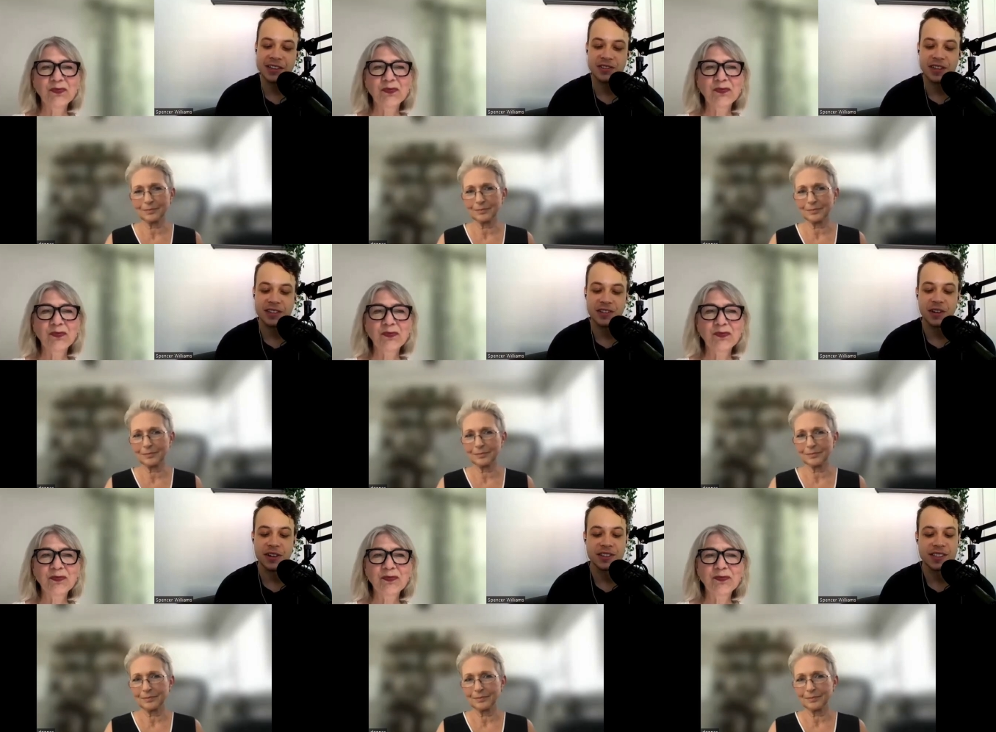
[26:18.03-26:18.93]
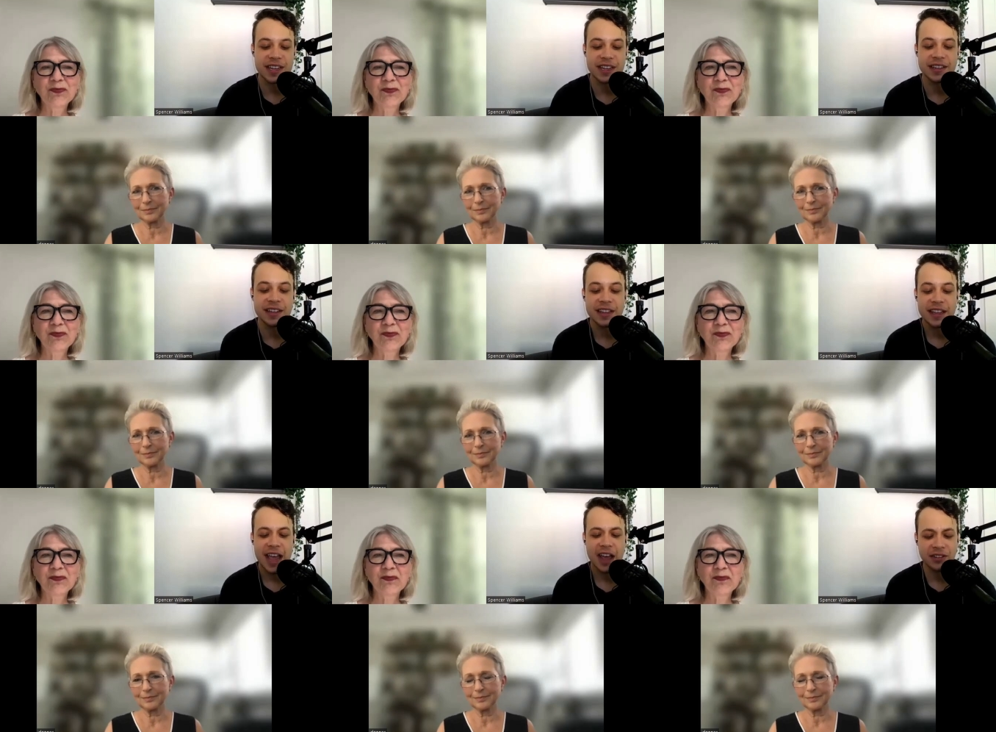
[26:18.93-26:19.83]
Speaker 1: industry to understand
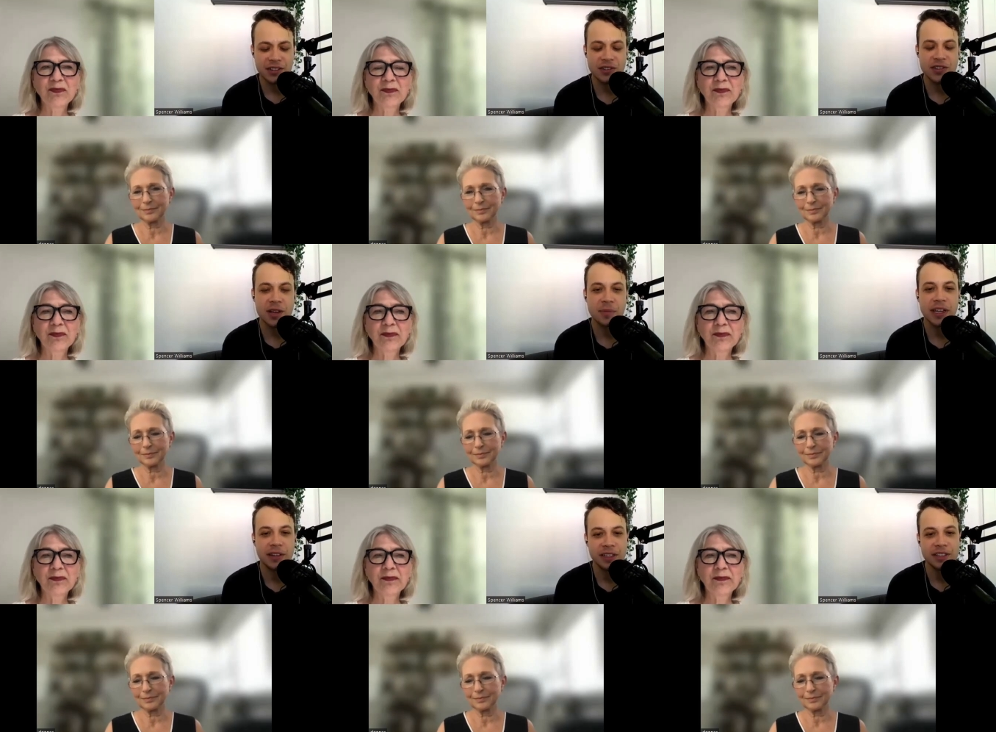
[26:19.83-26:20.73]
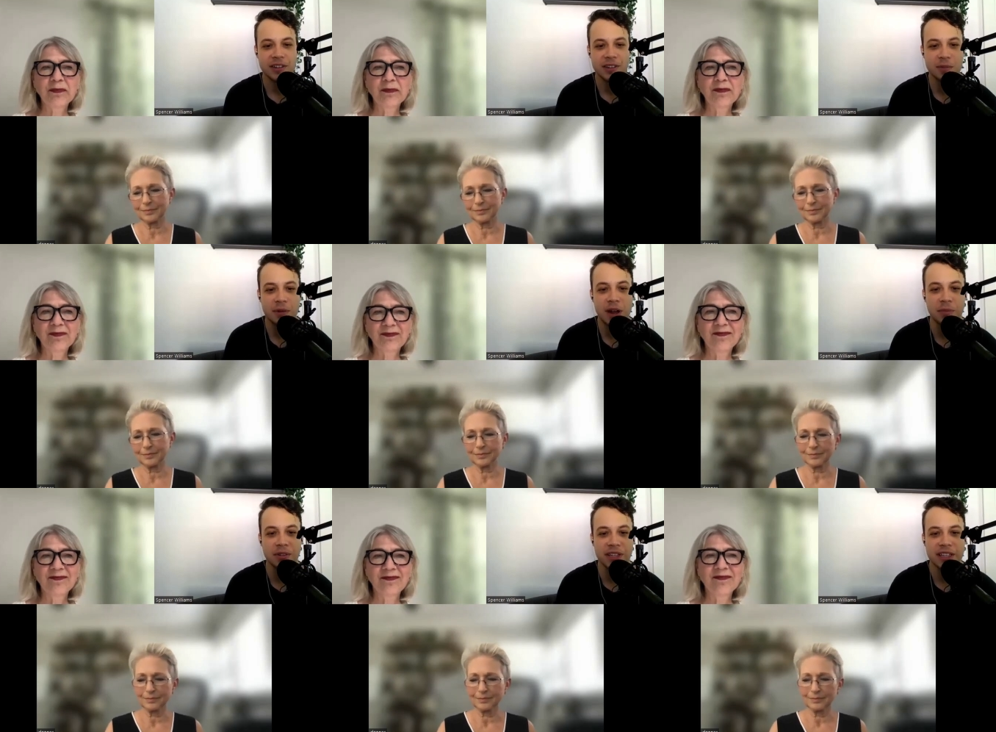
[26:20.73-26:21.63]
how to do shopping and returns
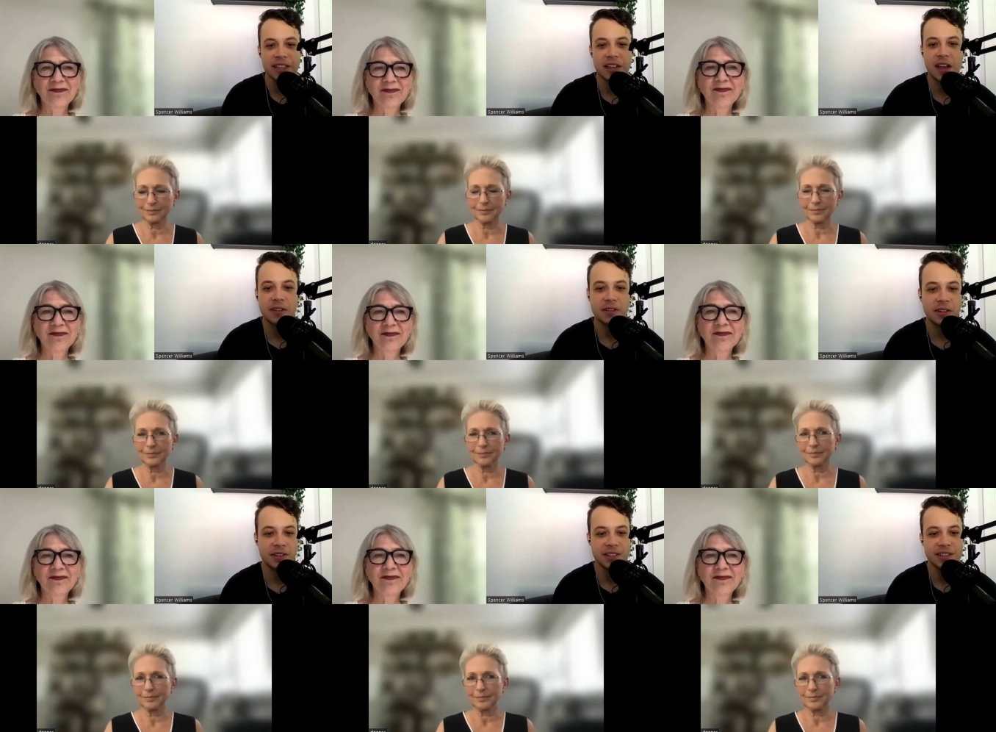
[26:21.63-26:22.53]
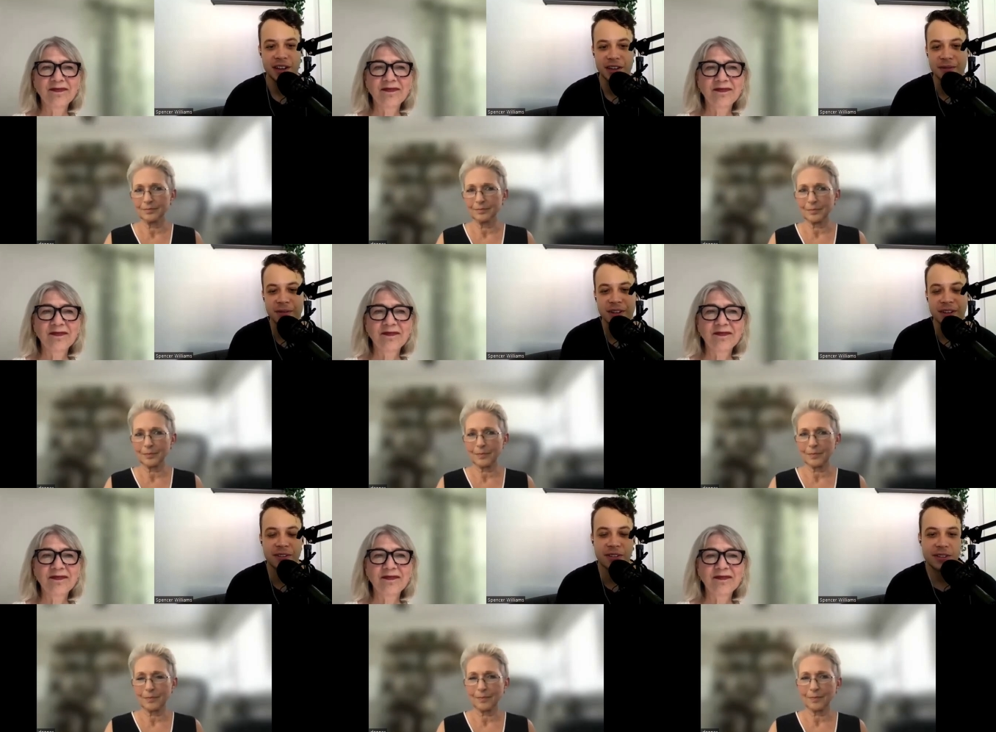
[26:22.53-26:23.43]
properly? I'll go to Donna for
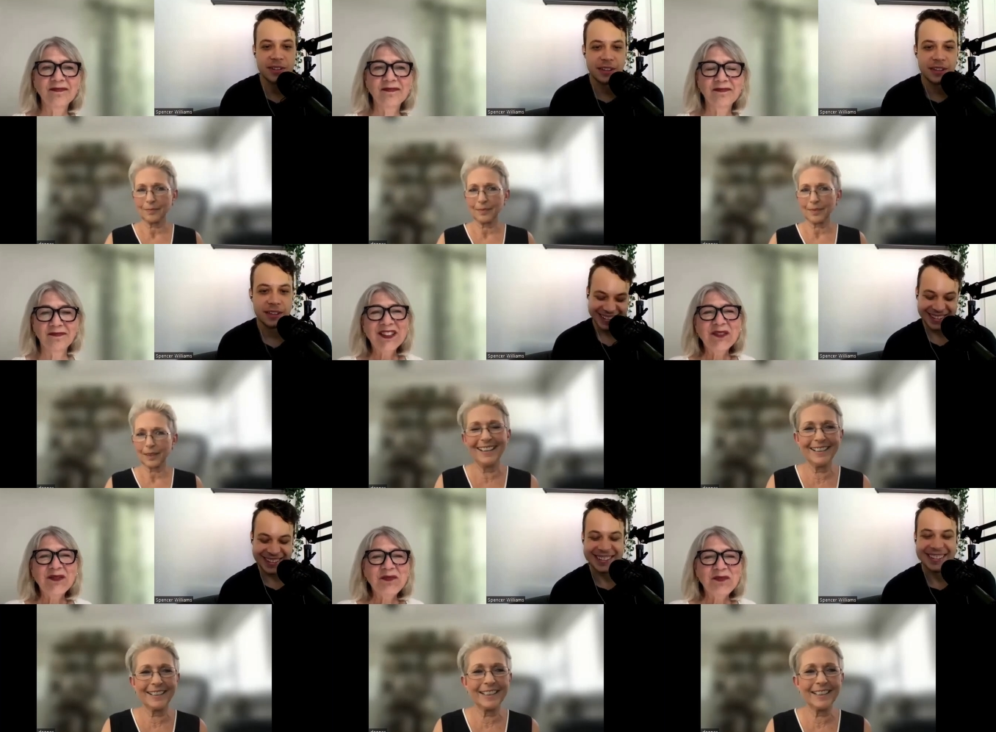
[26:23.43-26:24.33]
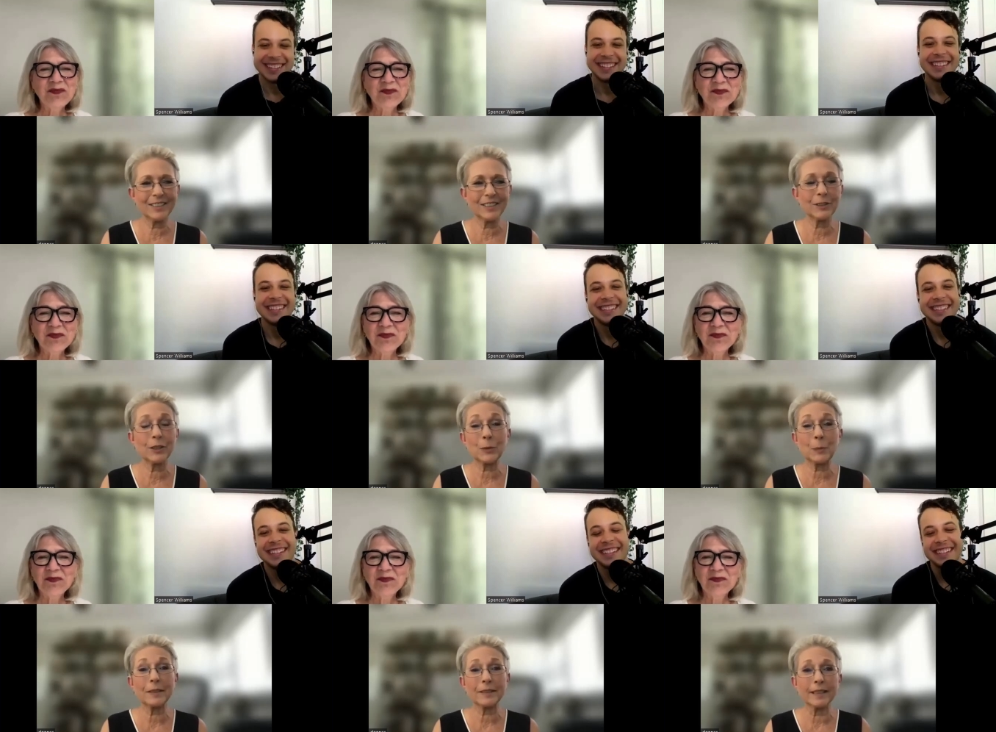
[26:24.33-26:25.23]
this one.
Speaker 2: Uh, it's serious
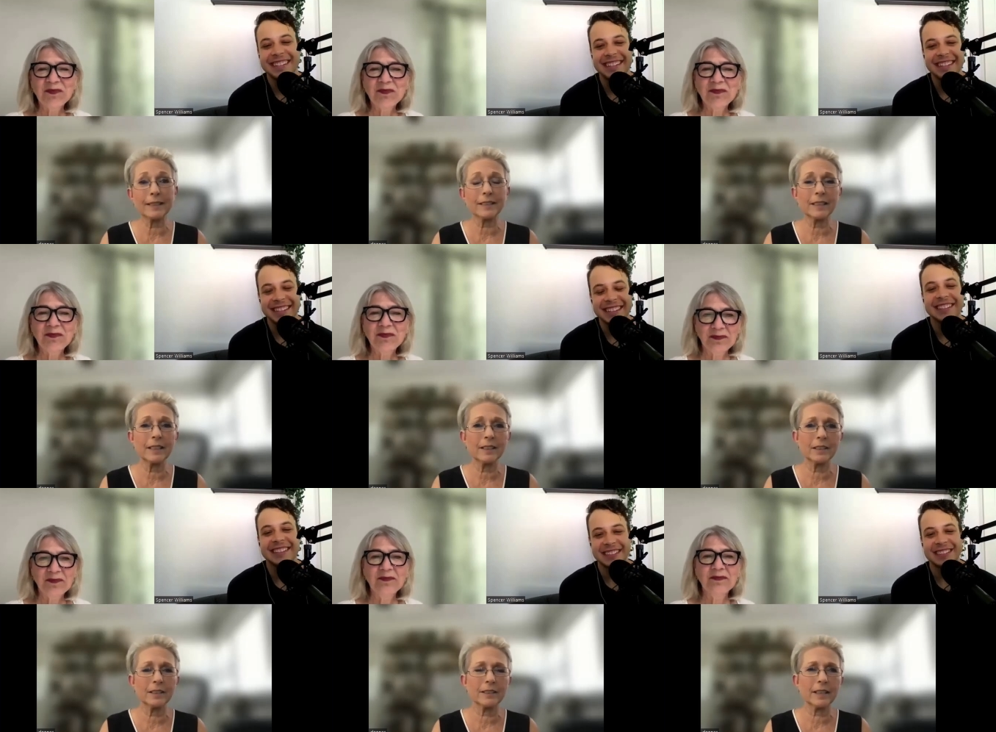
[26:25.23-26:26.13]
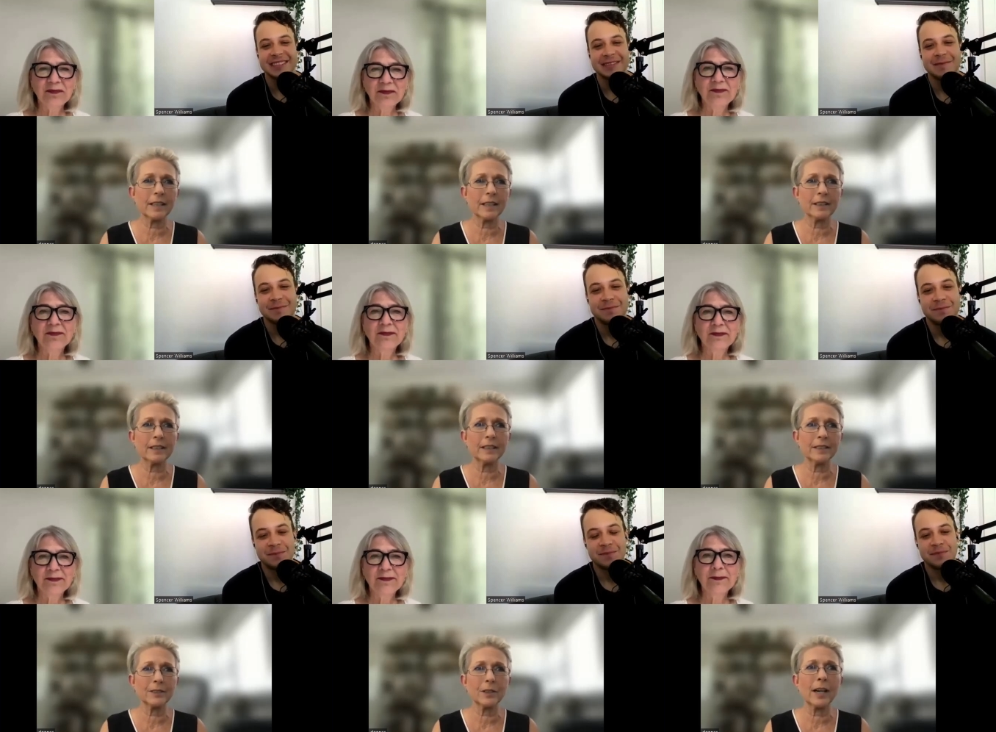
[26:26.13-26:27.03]
business. It is. Uh, it
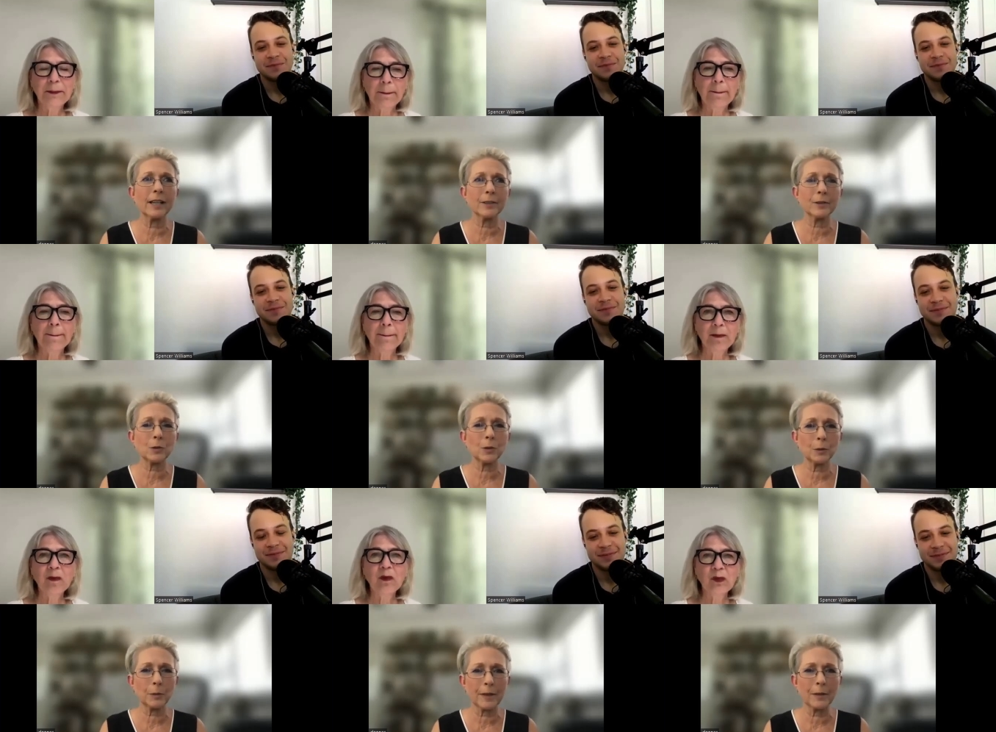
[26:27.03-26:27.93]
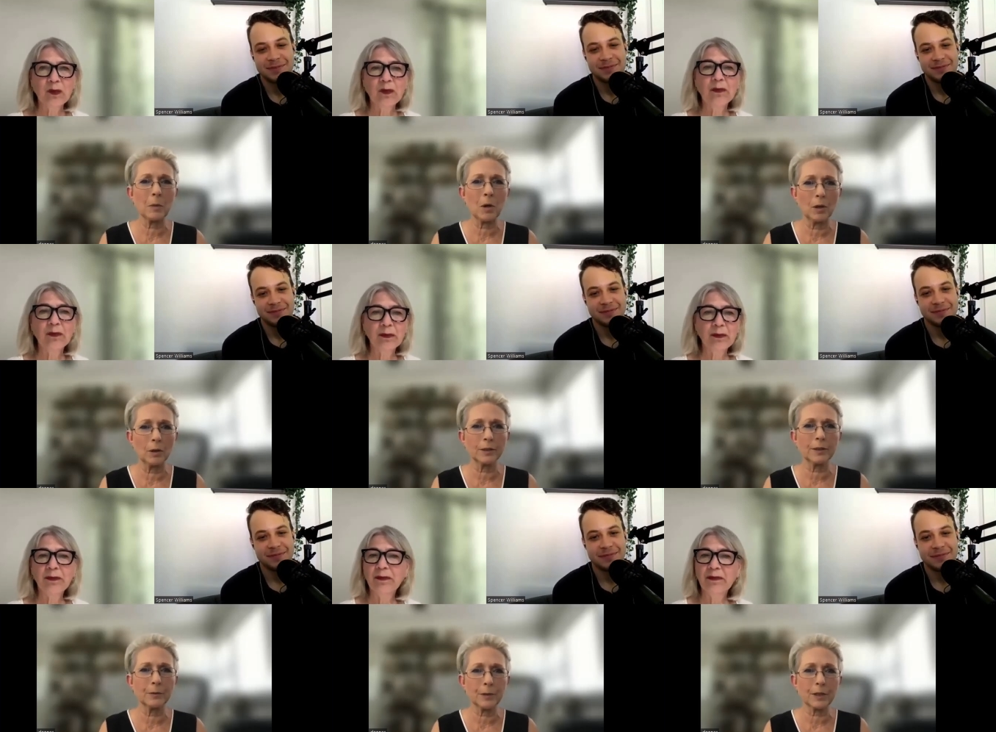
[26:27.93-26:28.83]
is not a stroll around the mall
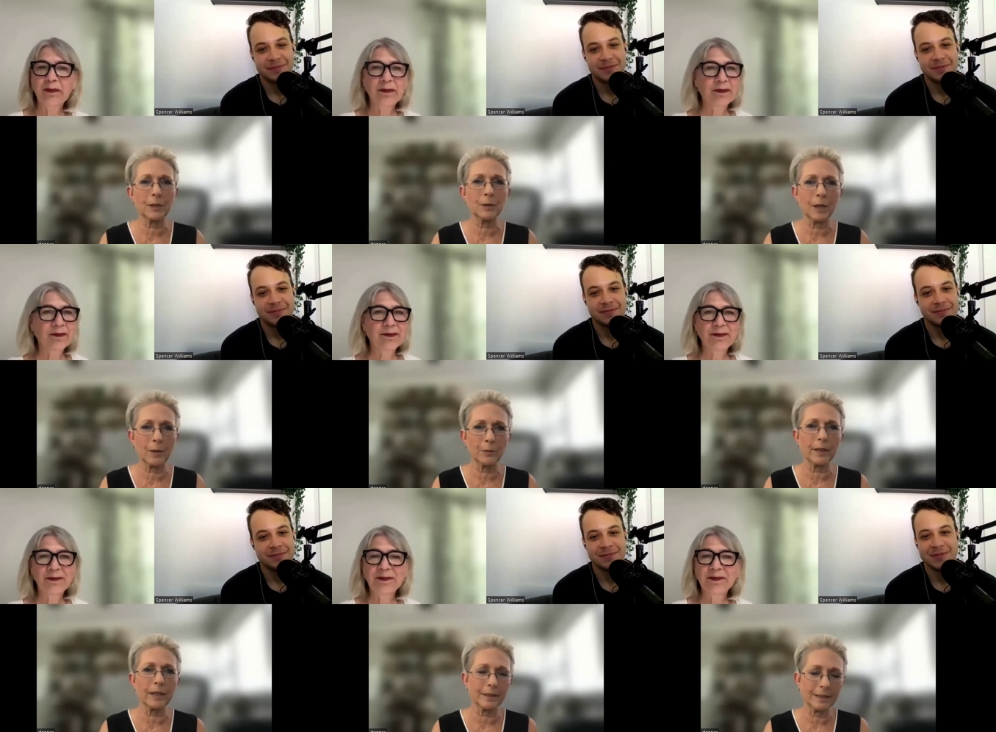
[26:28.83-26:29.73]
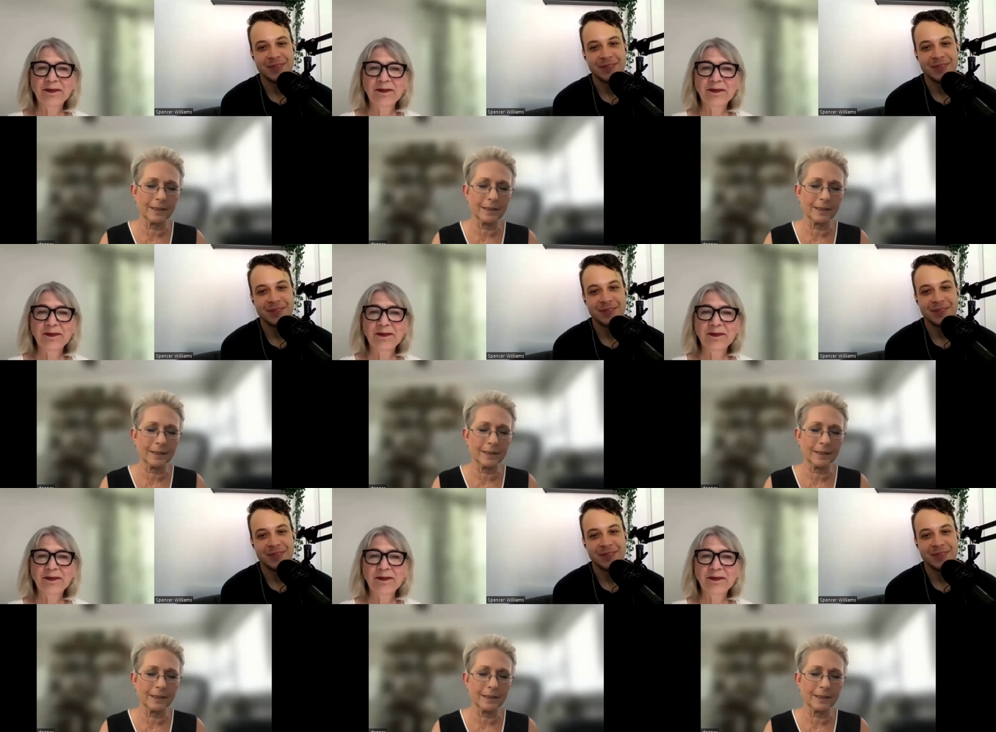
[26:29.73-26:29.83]
looking for the cute outfit.